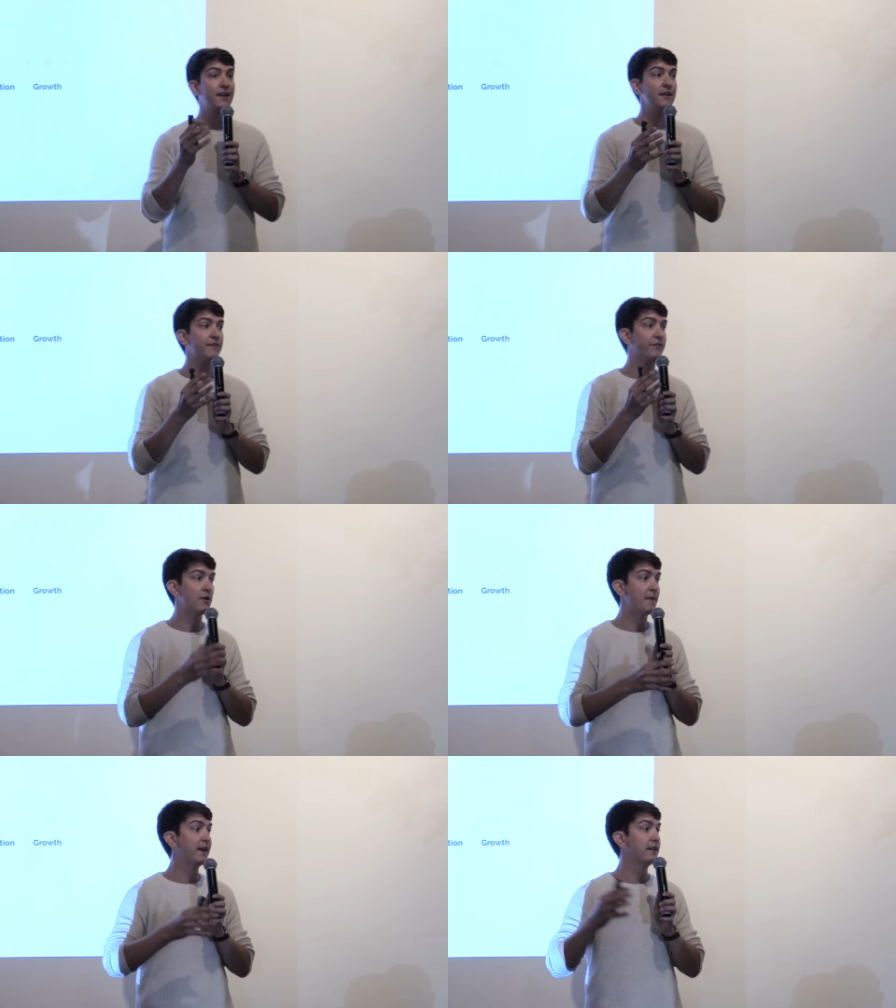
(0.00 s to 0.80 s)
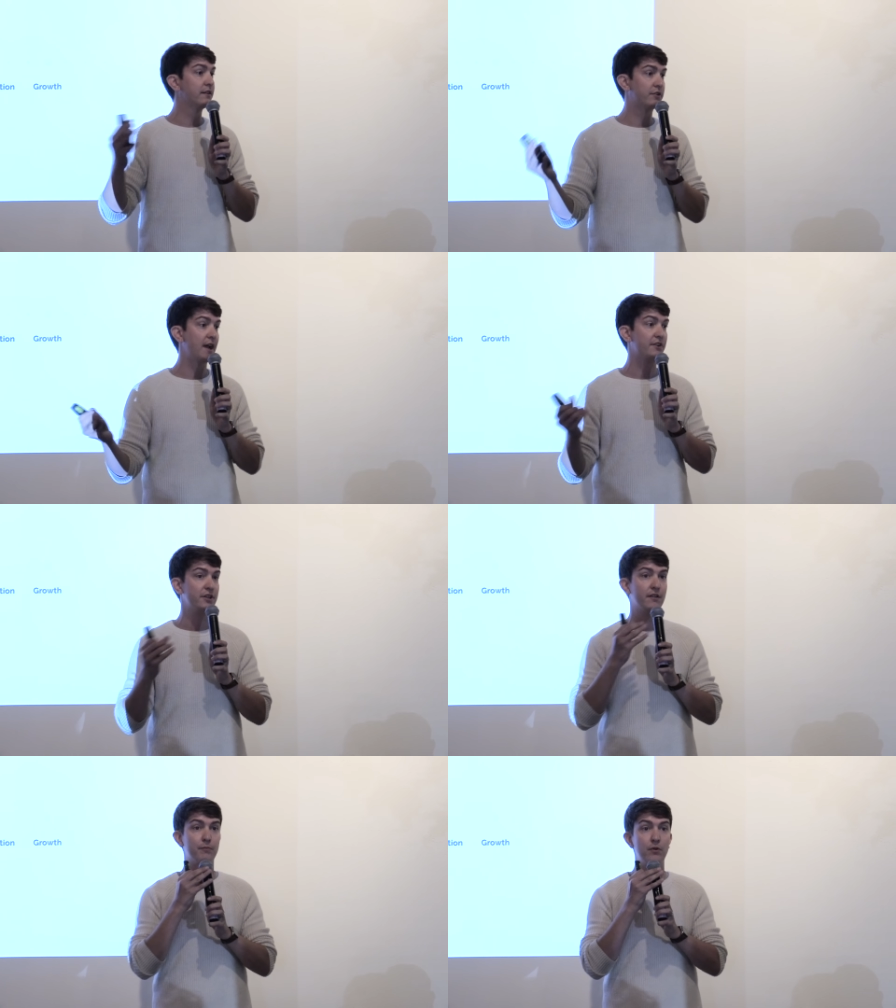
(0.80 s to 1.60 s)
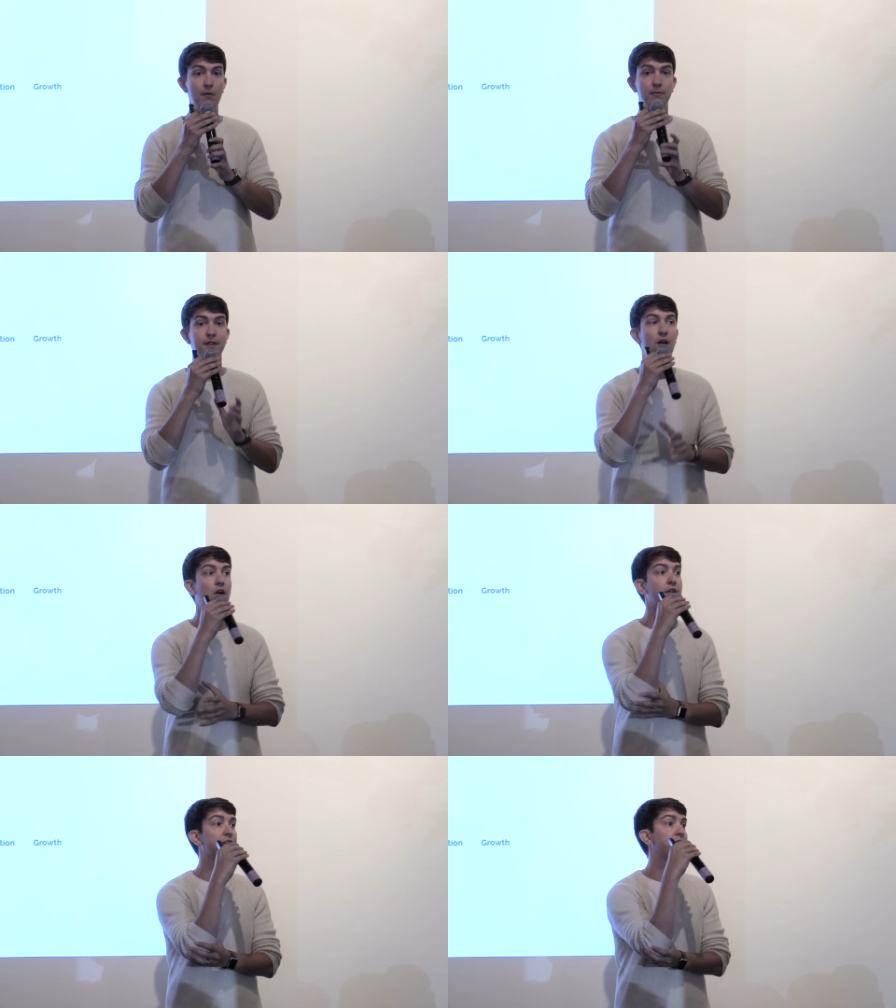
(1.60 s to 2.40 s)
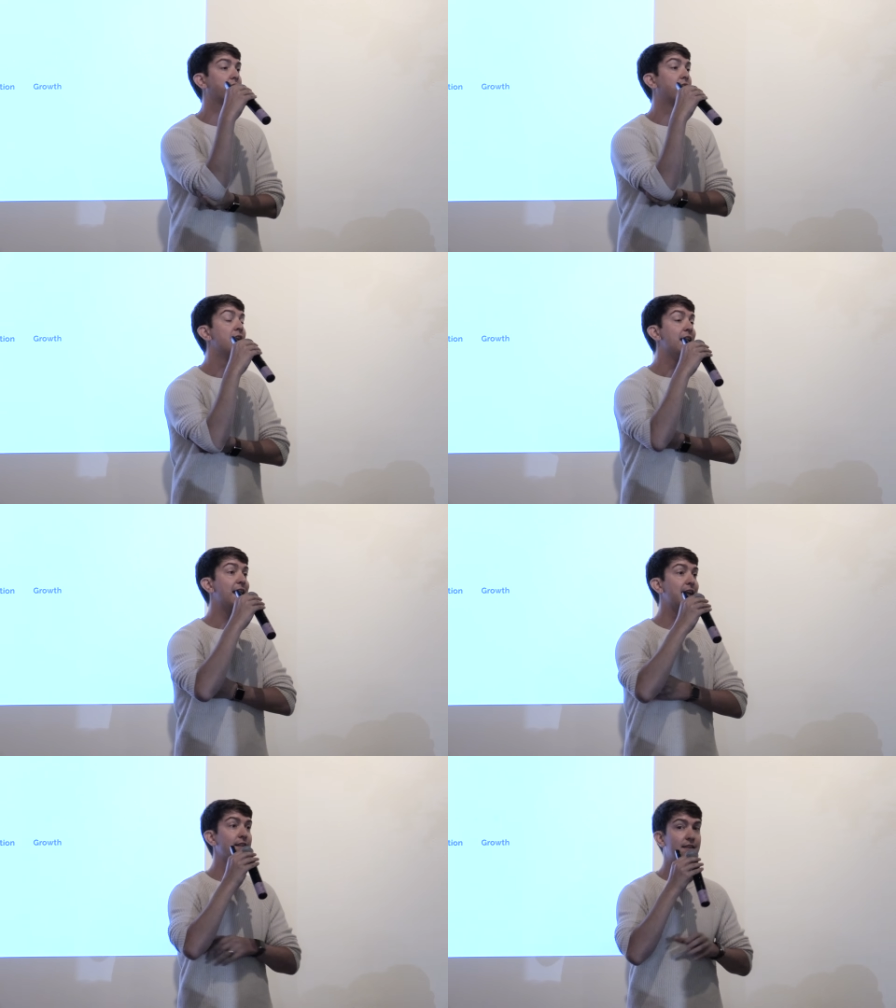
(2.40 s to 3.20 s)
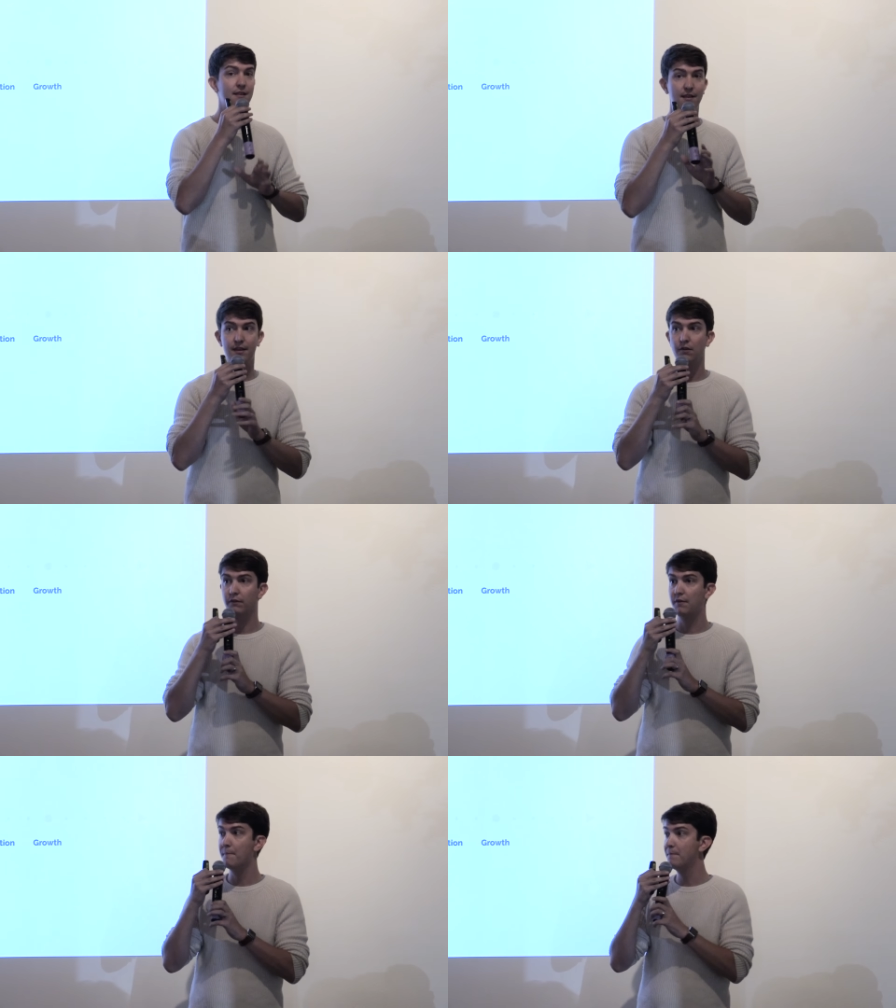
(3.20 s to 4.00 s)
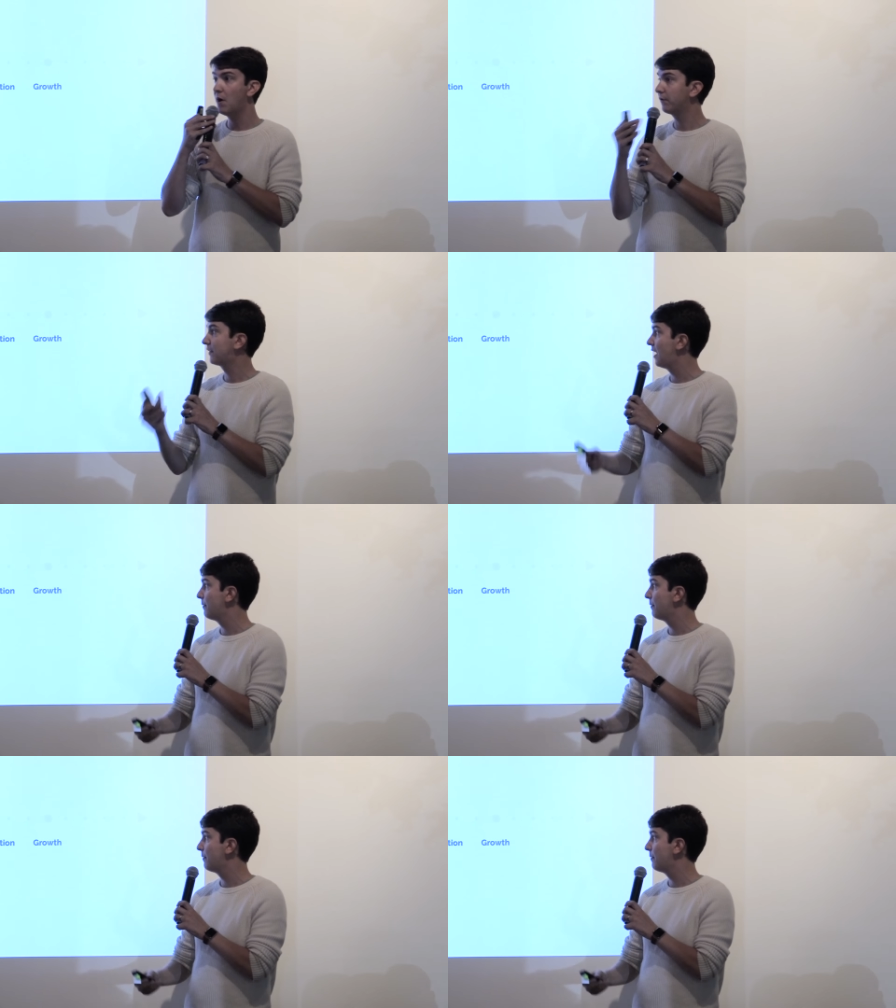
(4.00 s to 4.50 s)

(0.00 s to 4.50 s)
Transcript: getting from idea to traction is probably the hardest thing and the thing that kills the most